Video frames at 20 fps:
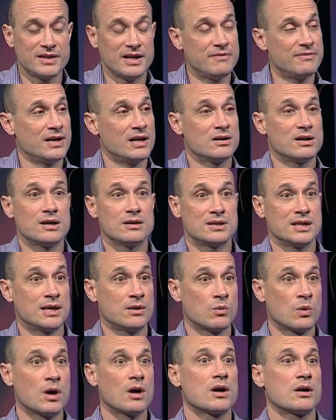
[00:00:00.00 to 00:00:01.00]
they found out that
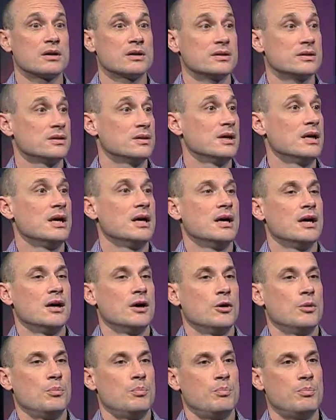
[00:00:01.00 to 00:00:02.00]
it worked,
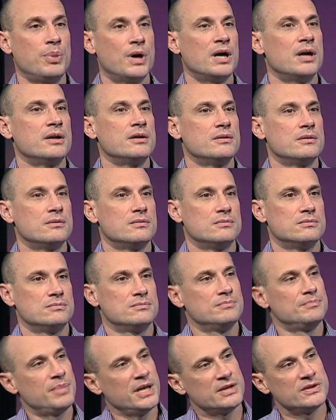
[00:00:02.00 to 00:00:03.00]
but
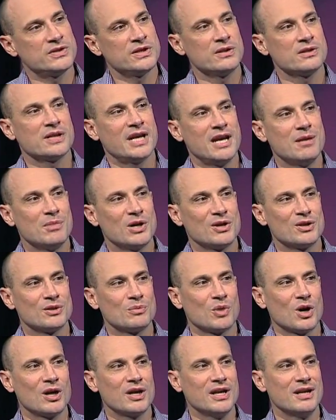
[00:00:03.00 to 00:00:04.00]
penicillin came out on
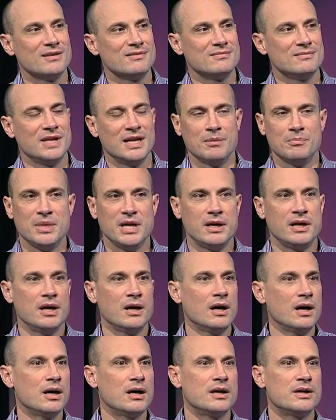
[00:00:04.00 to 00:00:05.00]
the market, and
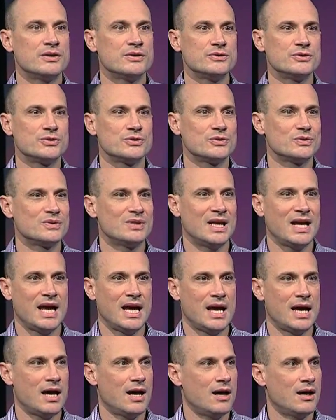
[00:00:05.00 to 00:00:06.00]
because they
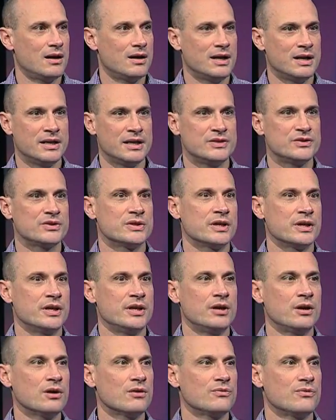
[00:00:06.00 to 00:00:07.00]
had an instant
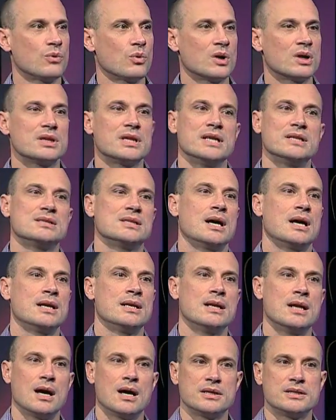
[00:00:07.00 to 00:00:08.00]
cure for it, they decided
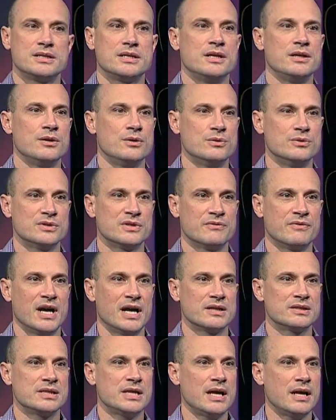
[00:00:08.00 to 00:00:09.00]
not to use the
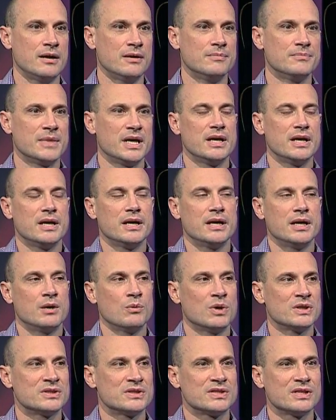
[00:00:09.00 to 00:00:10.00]
vaccine. And it
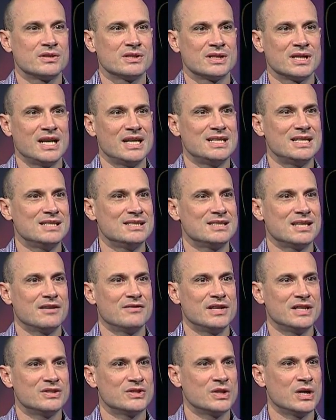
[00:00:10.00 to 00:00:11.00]
wasn't until the
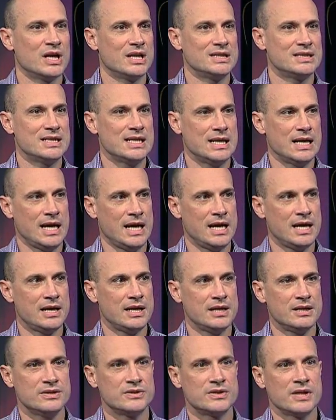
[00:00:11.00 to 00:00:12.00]
1970s and
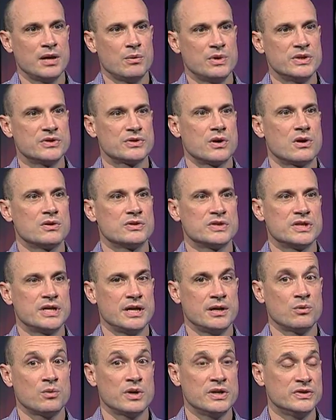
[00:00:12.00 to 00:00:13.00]
1980s that we started
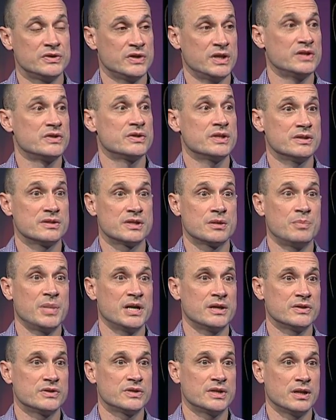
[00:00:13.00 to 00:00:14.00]
seeing resistance to
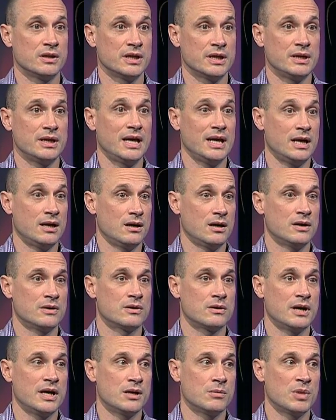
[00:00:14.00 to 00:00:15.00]
penicillin and
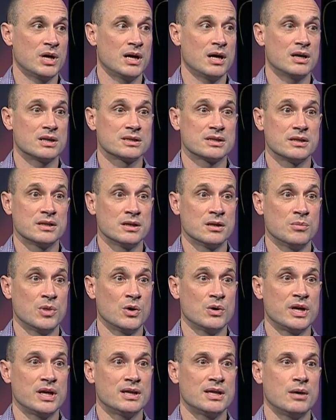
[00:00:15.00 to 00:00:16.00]
other antibiotics to the
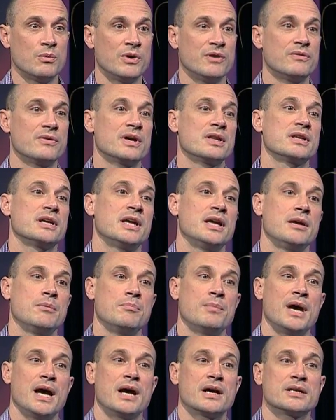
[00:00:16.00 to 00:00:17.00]
pneumonia that we finally came
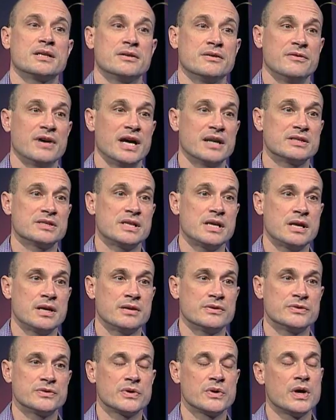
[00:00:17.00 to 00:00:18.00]
back to the
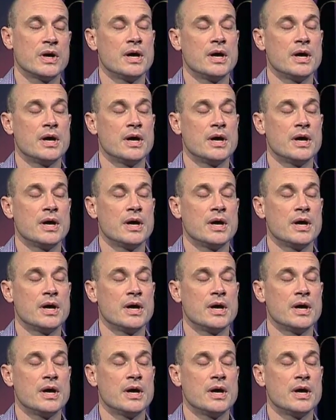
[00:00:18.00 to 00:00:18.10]
vaccines.